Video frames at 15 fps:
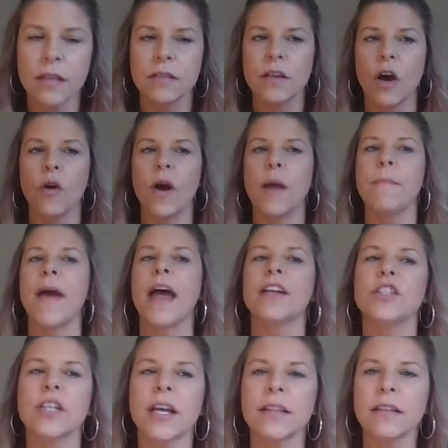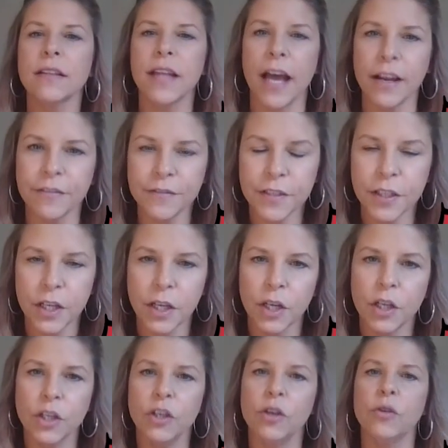So imagine at the left,
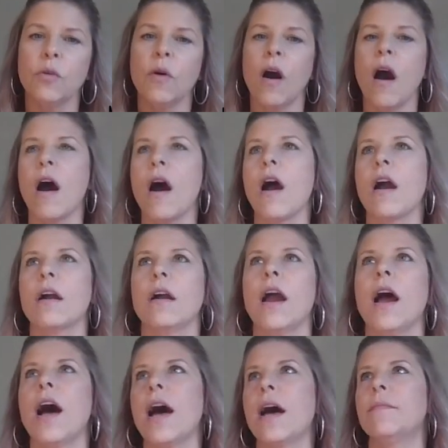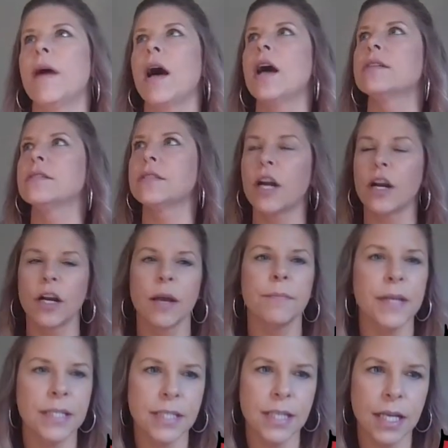you are a
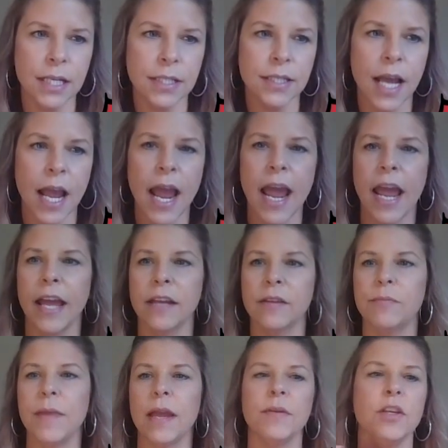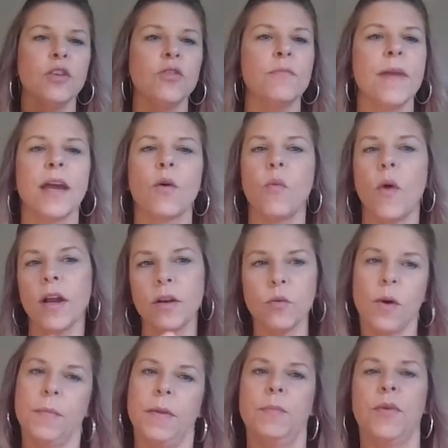startup business and maybe you make
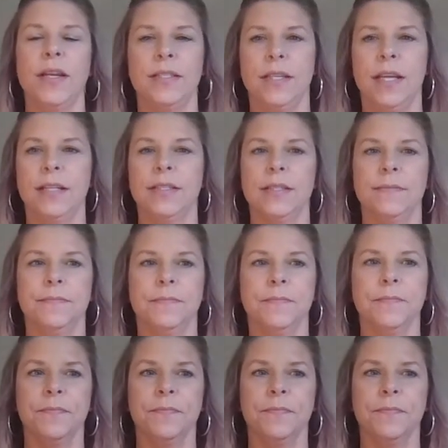Wonder Woman bracelets